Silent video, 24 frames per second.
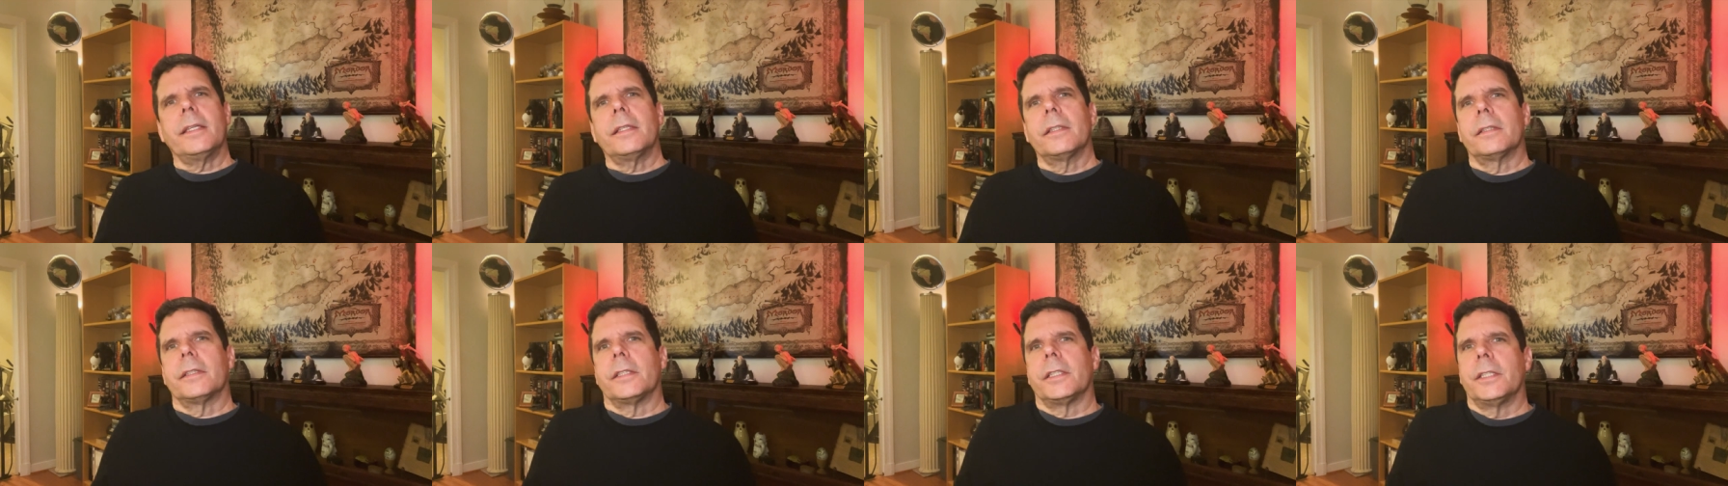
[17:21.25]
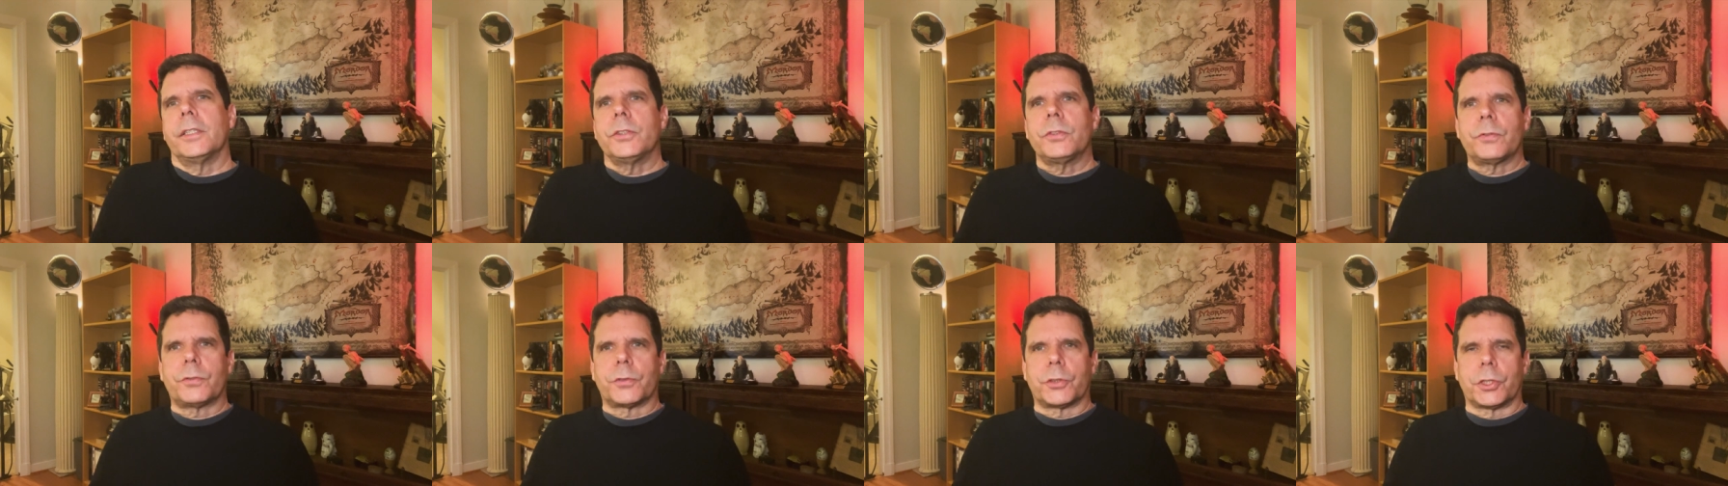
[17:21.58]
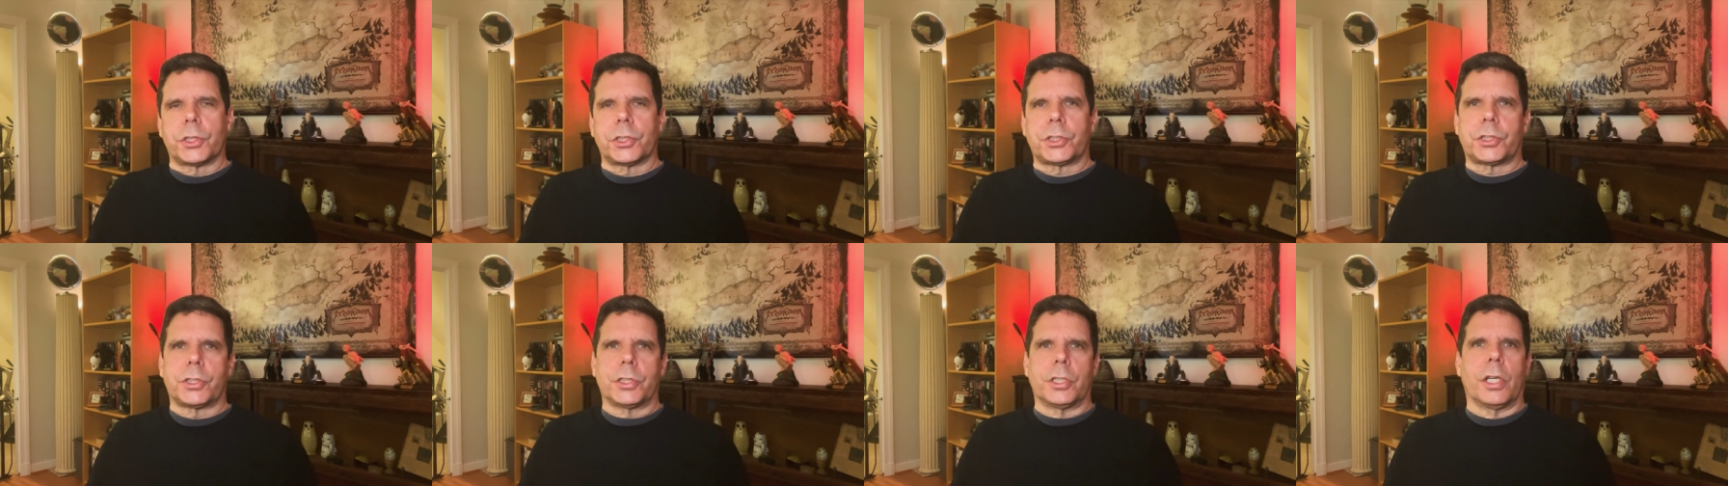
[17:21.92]
his
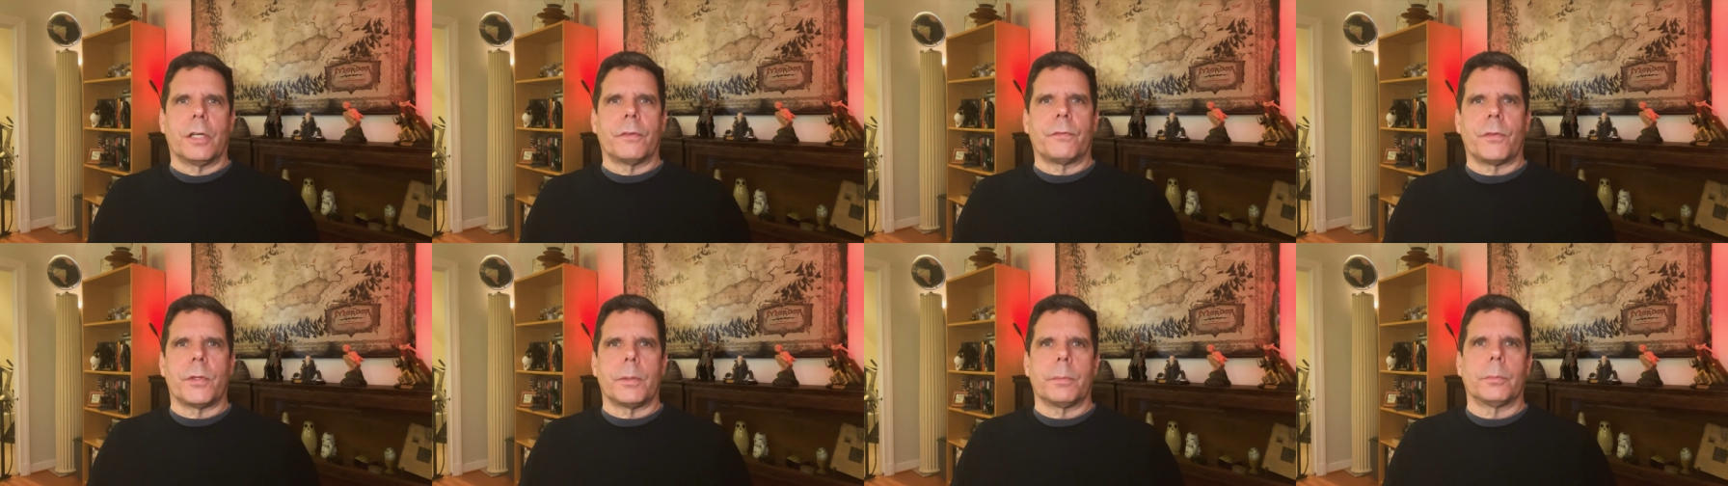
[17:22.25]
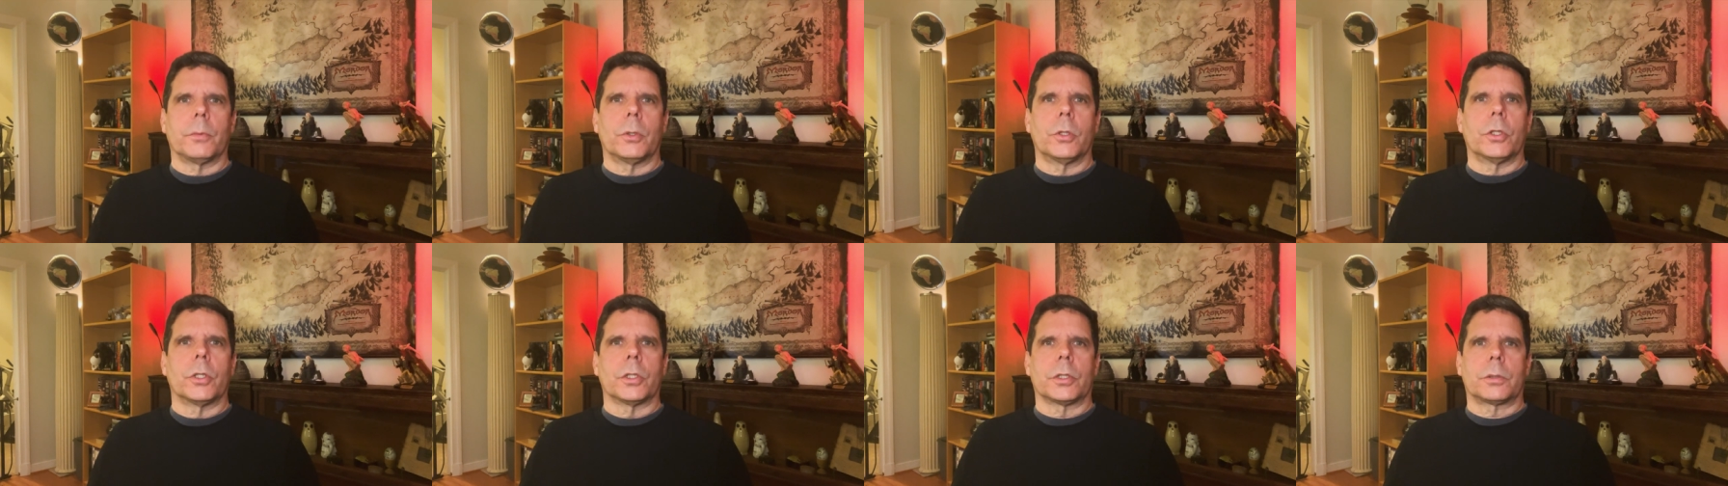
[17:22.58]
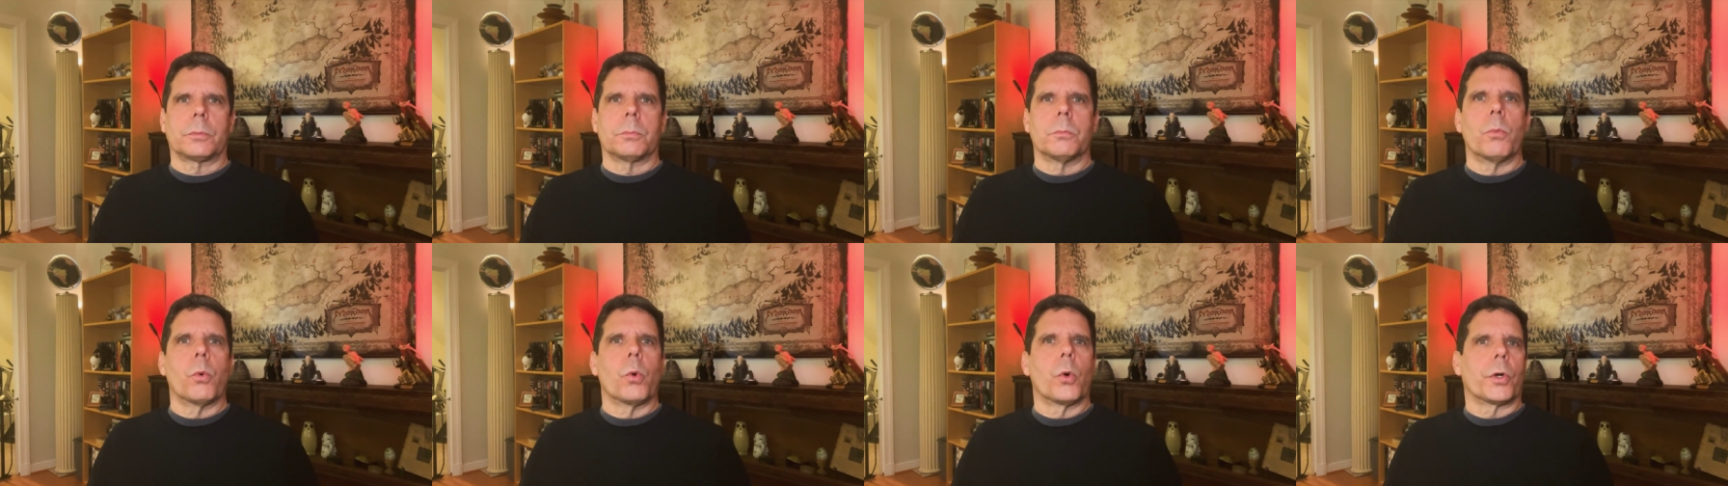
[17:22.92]
version of them
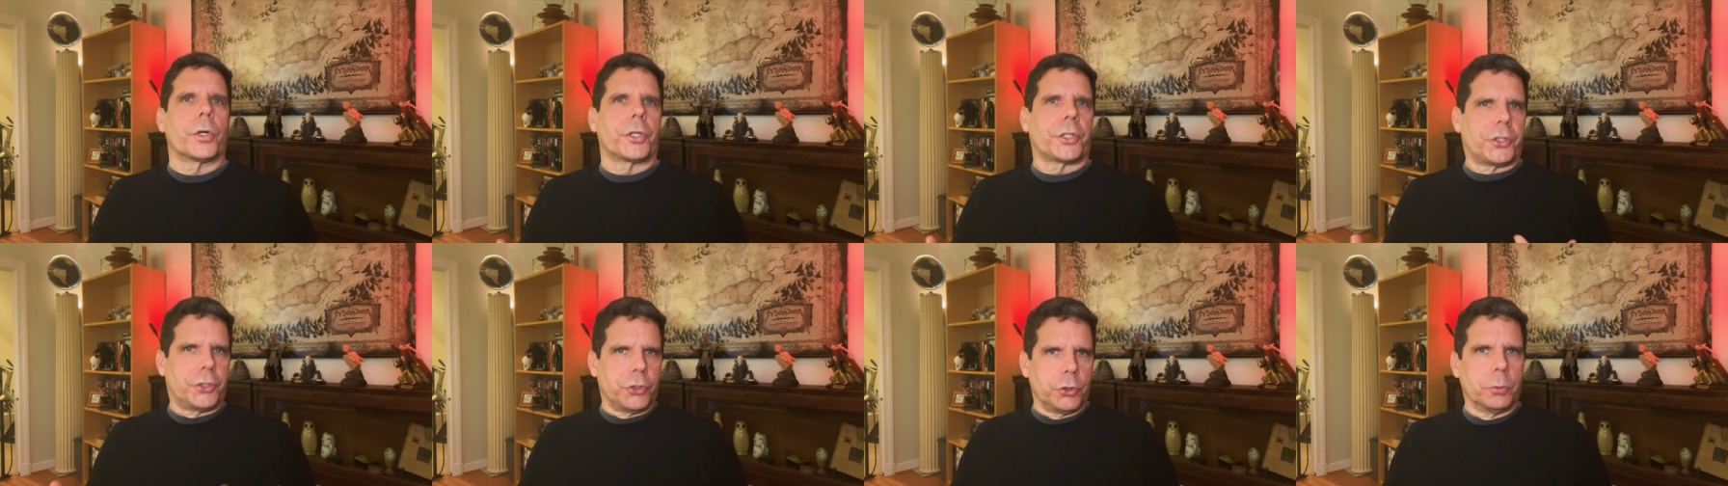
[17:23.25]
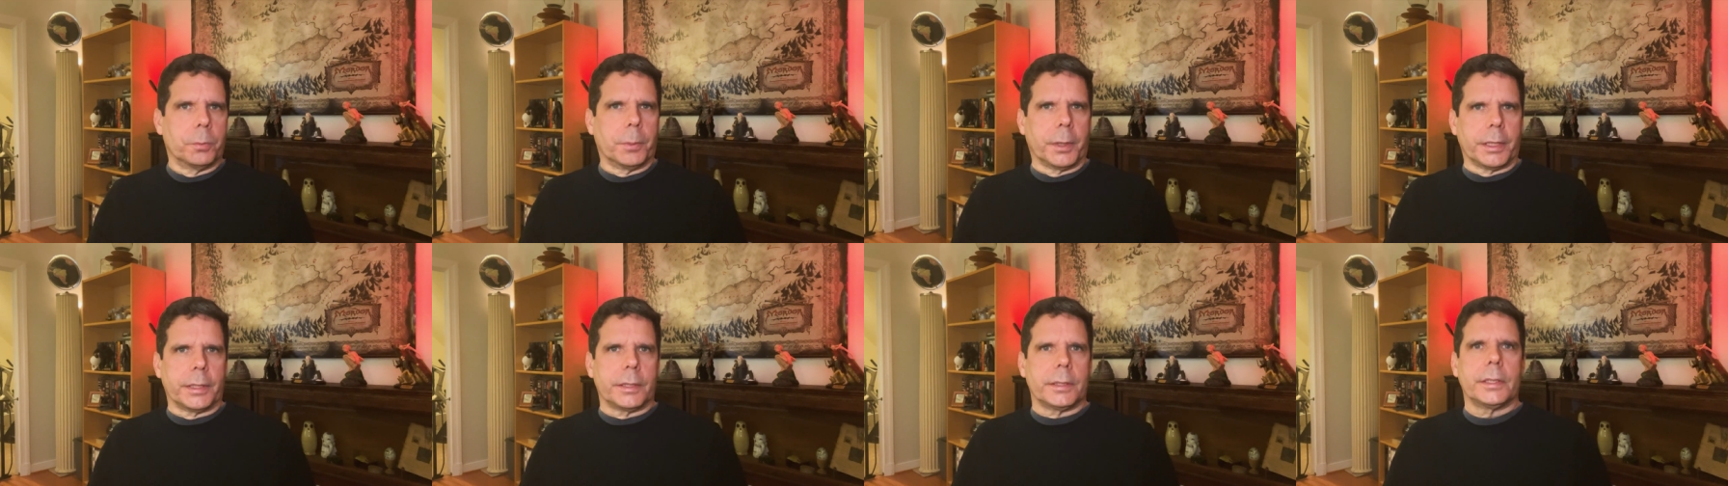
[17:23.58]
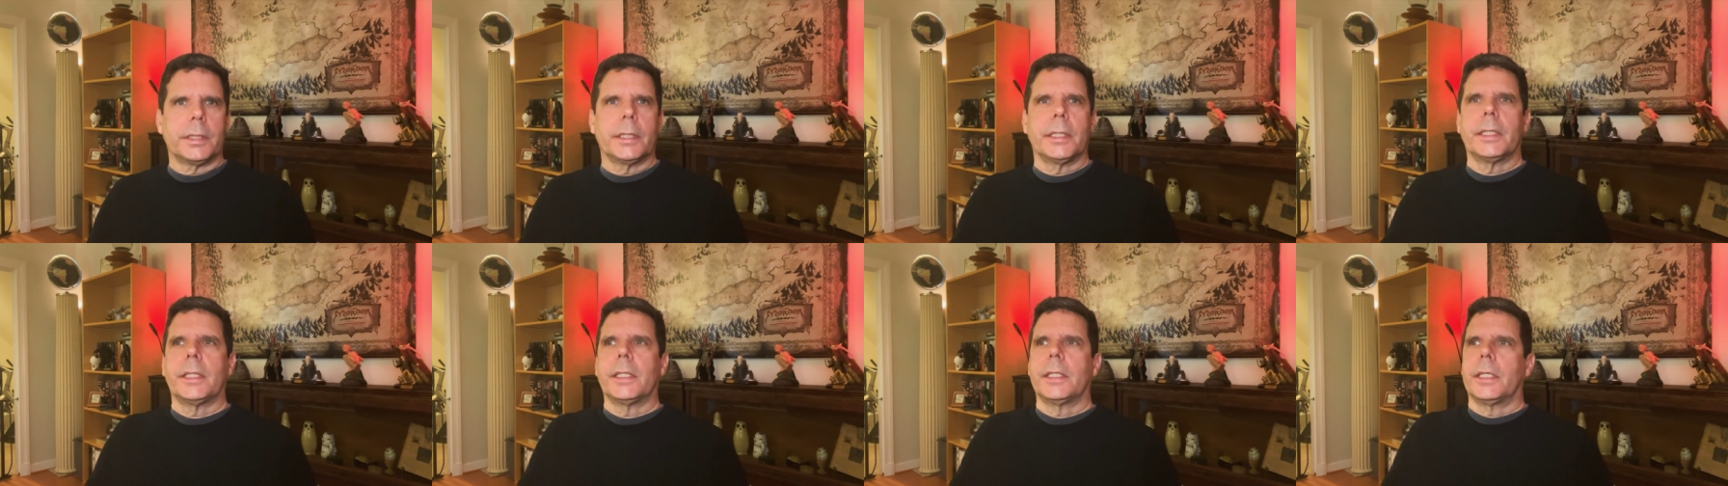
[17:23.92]
look more
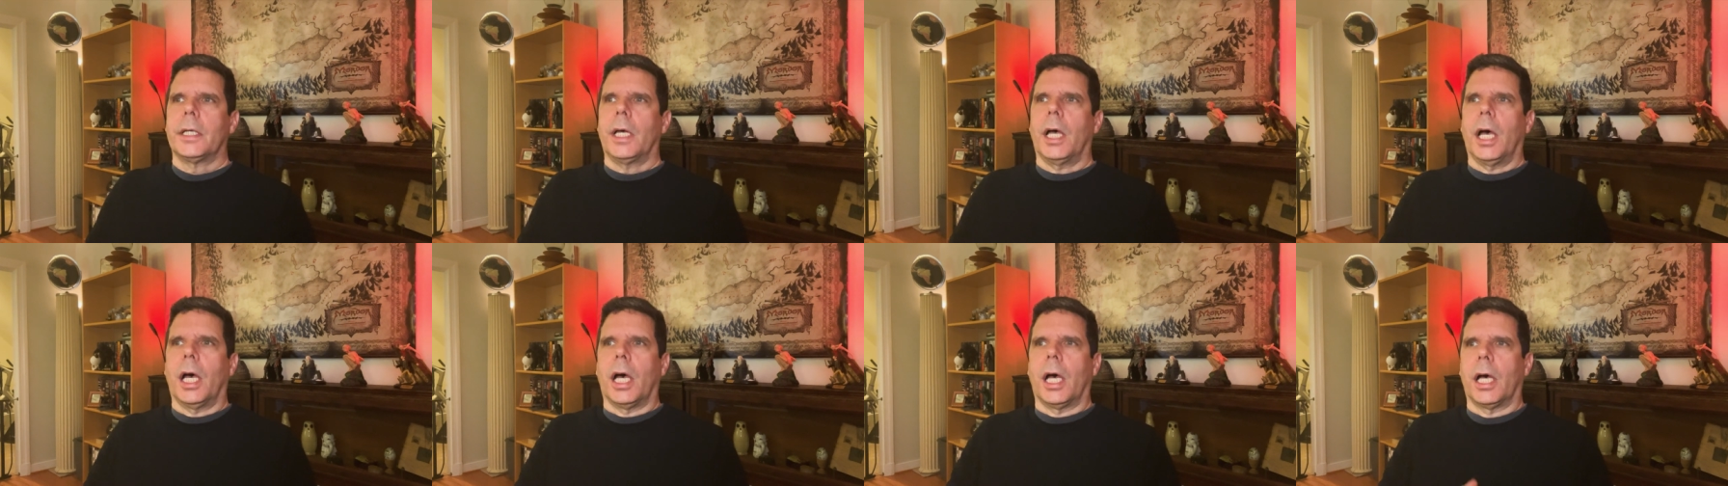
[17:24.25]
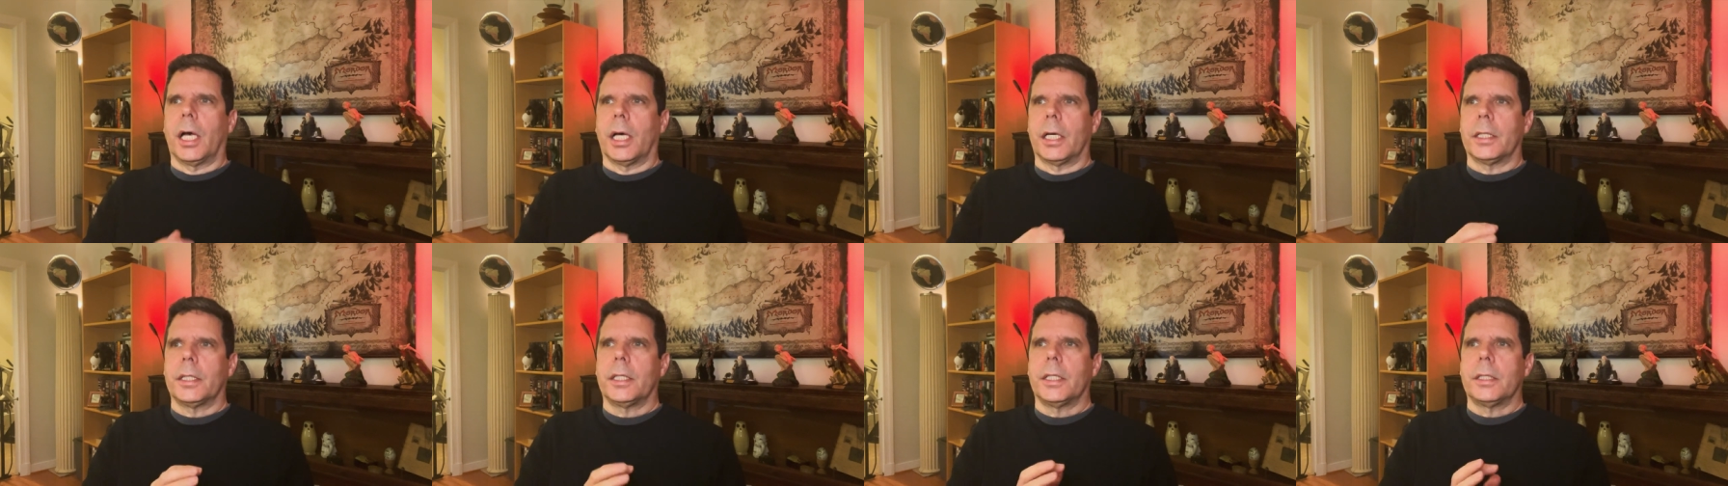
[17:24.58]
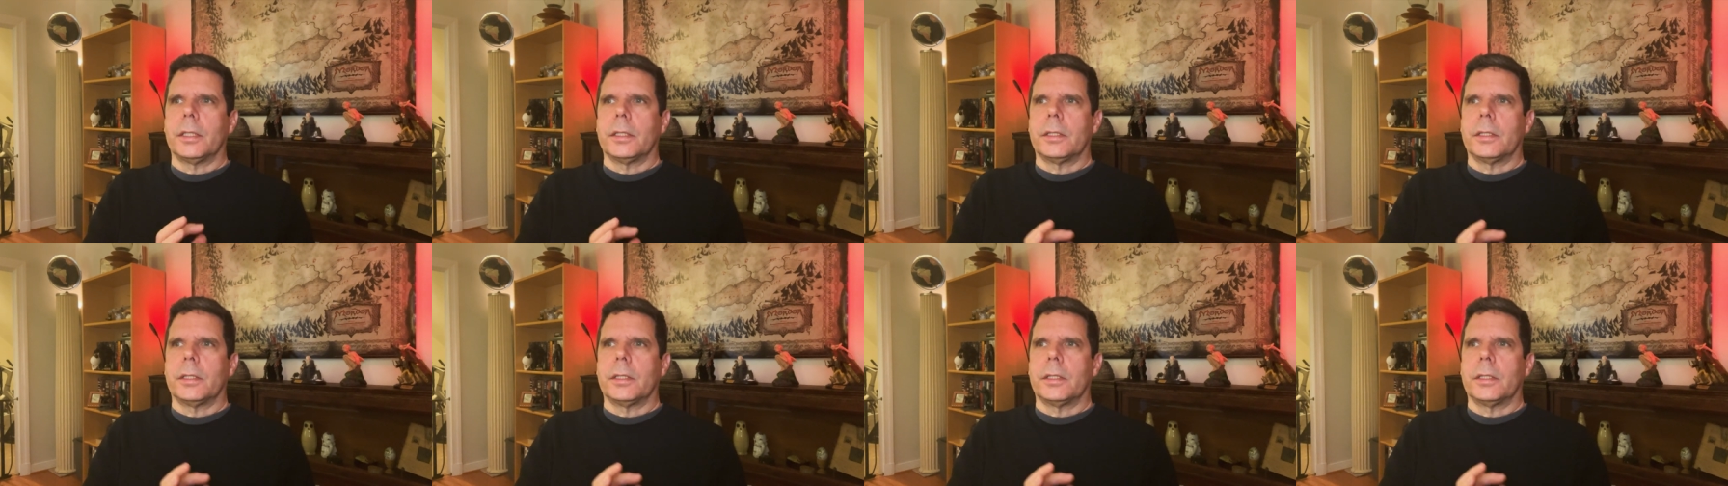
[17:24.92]
human, uh,